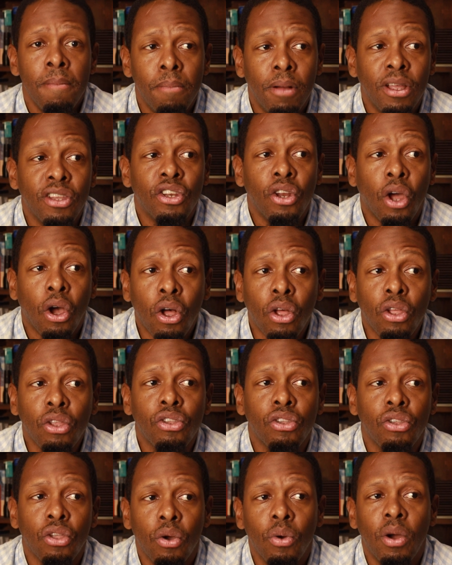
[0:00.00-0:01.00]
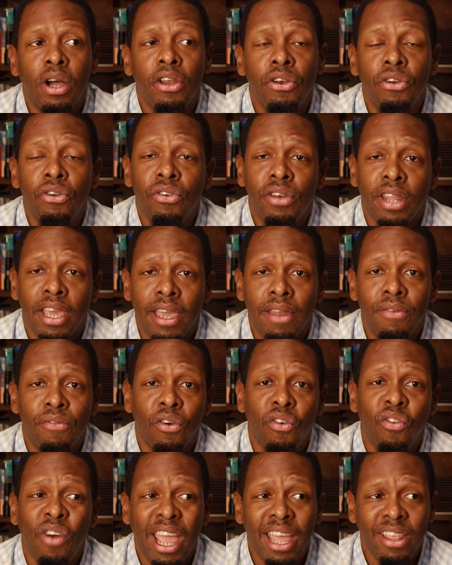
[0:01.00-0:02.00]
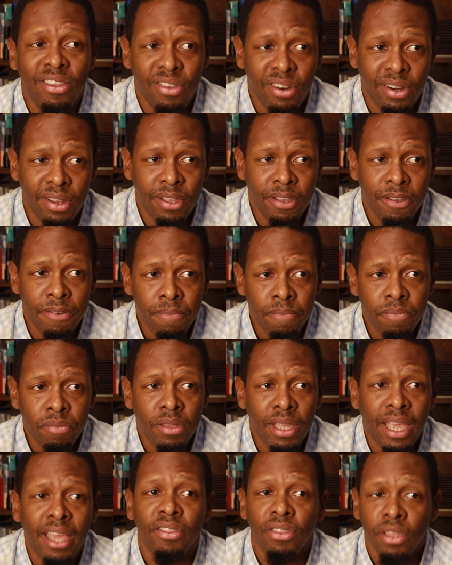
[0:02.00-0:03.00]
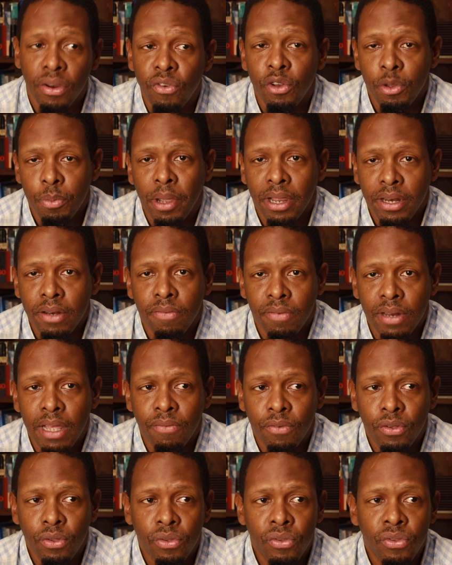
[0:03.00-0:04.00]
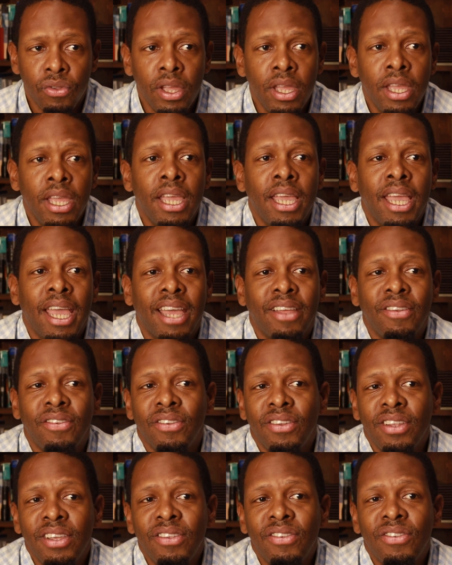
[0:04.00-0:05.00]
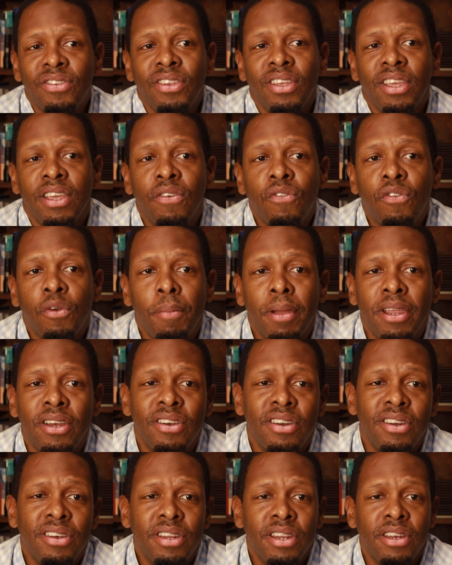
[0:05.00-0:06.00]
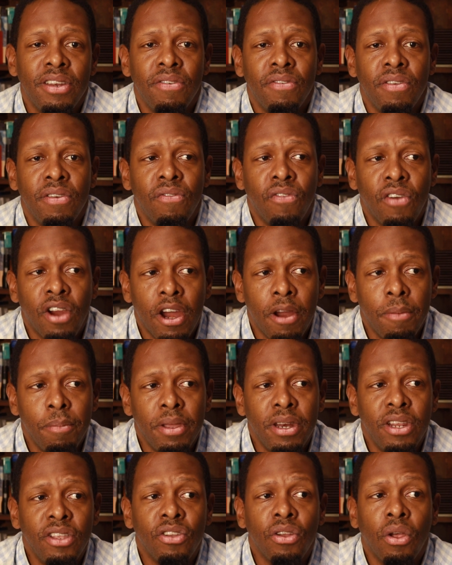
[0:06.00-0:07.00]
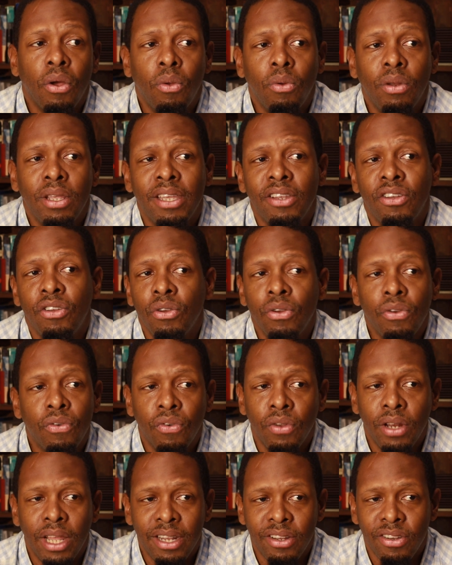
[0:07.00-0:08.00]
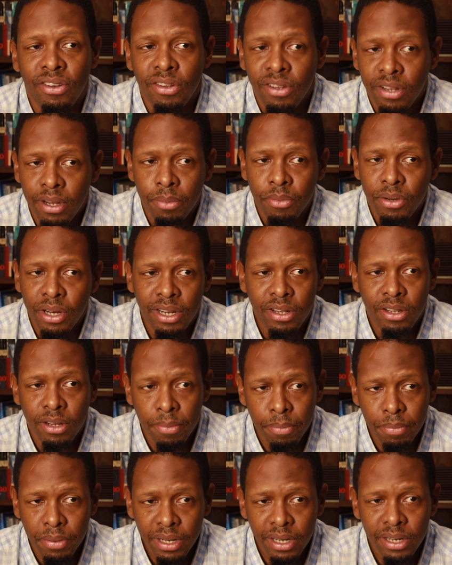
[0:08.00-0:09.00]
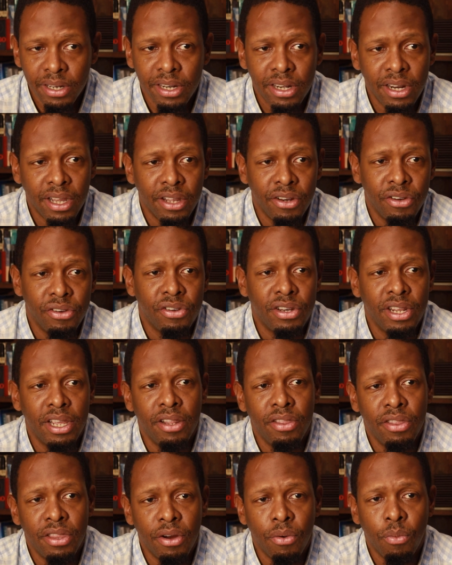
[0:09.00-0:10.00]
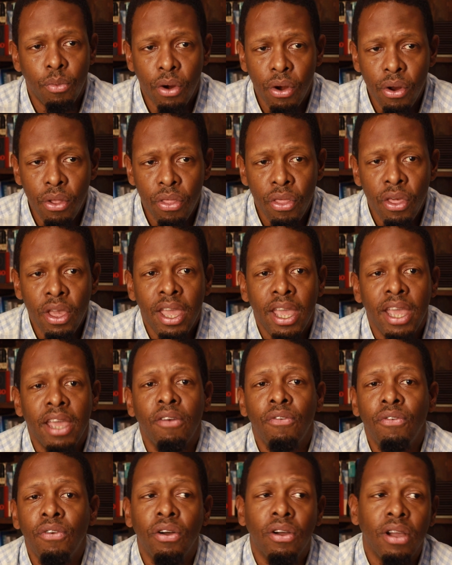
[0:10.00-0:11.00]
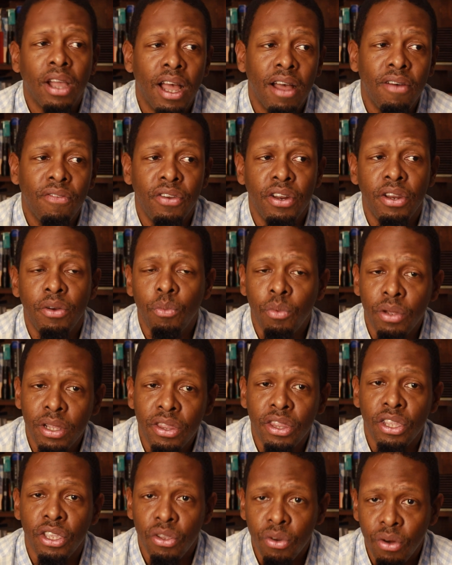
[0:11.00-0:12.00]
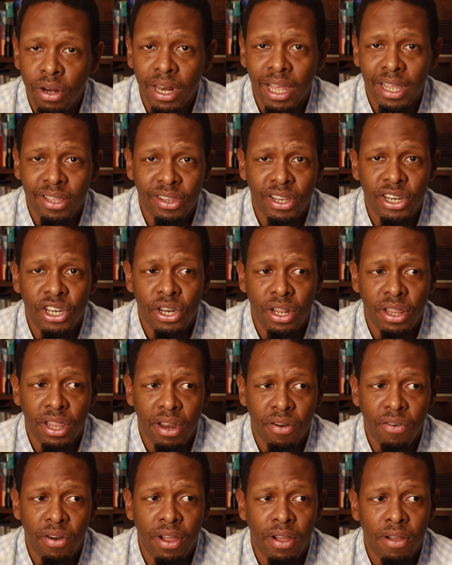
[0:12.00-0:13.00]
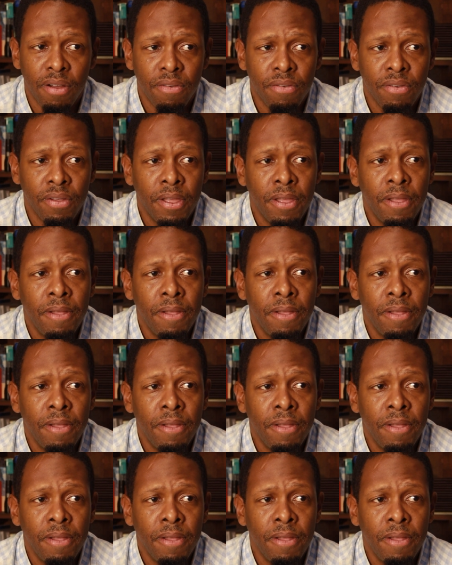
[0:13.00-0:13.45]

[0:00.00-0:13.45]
must also understand veracity at their respective levels, as this information-intensive environment is only as useful as its subject's ability to understand their worth and feel confident with the utilization thereof.